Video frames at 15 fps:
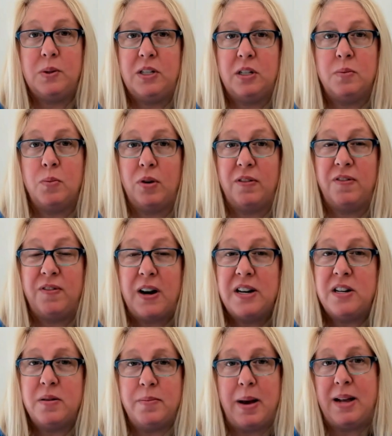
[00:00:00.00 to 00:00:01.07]
which is more
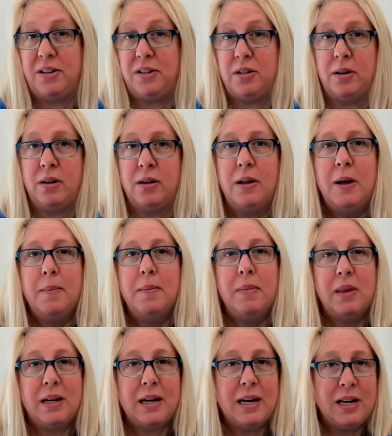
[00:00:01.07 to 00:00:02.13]
fundamental,
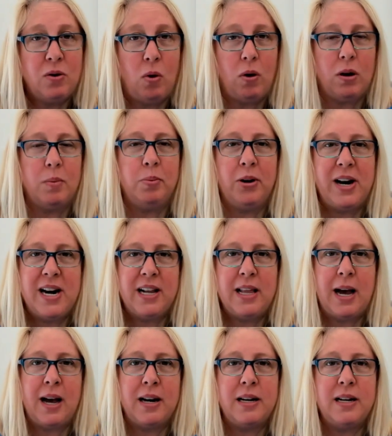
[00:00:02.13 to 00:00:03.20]
incorporating
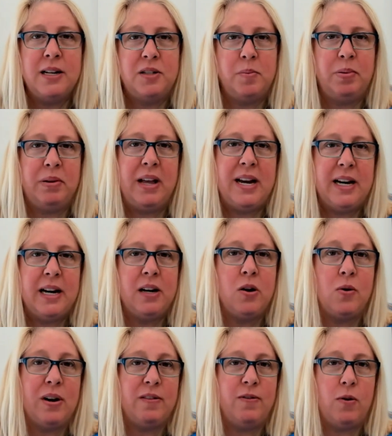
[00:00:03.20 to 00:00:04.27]
that into playing it
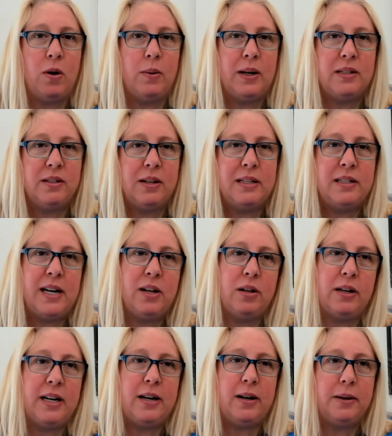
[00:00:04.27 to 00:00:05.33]
going forward. So let's take a
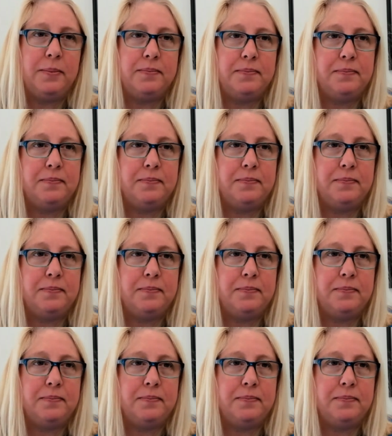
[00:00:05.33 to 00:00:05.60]
look here.